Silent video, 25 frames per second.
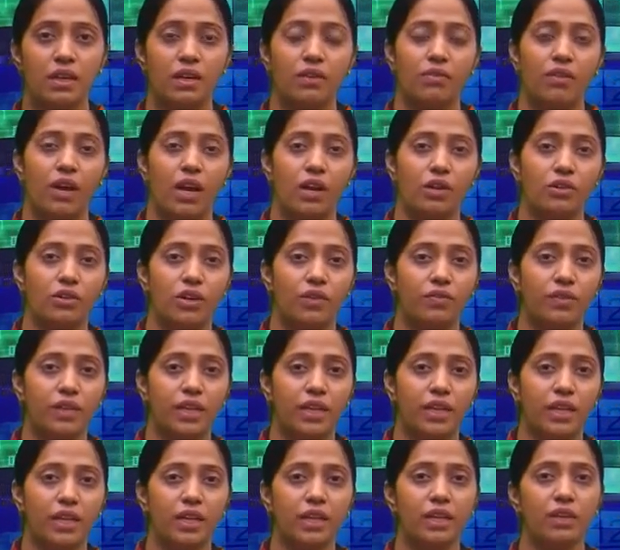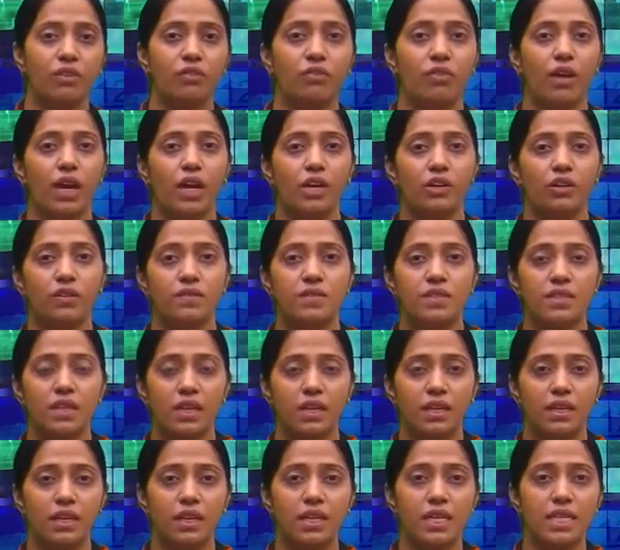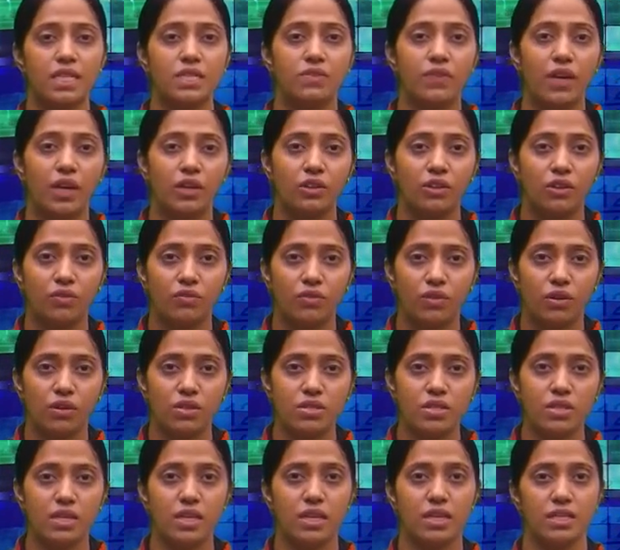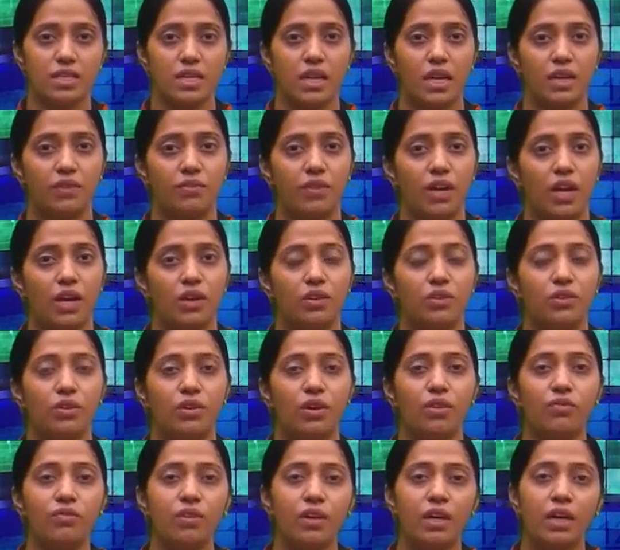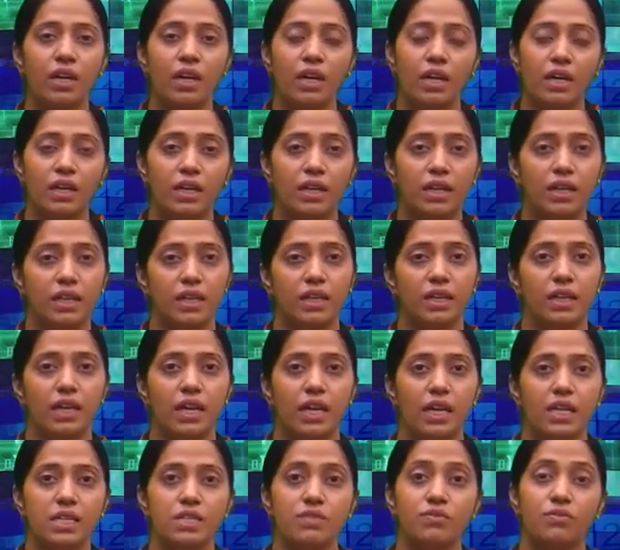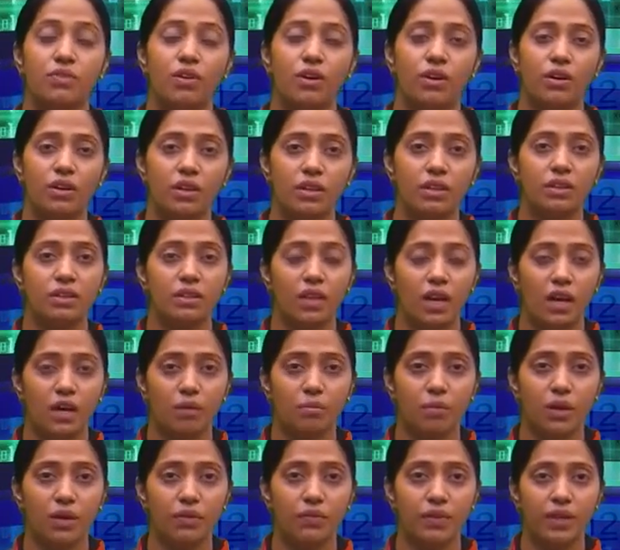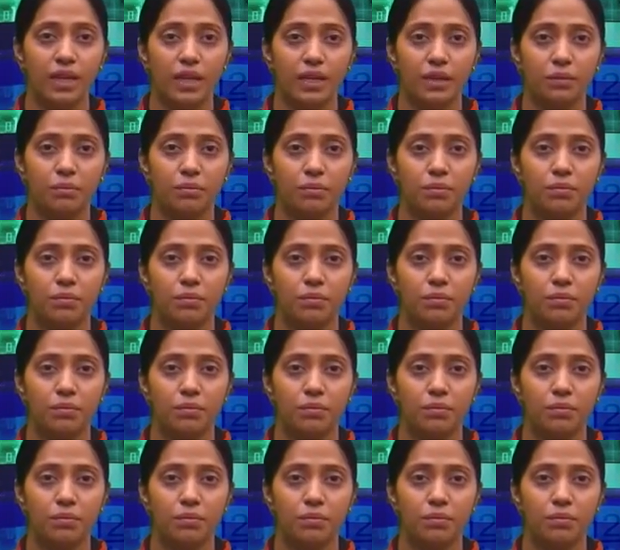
Value of t, value of sin x, value of cos x and value of dx for the above type.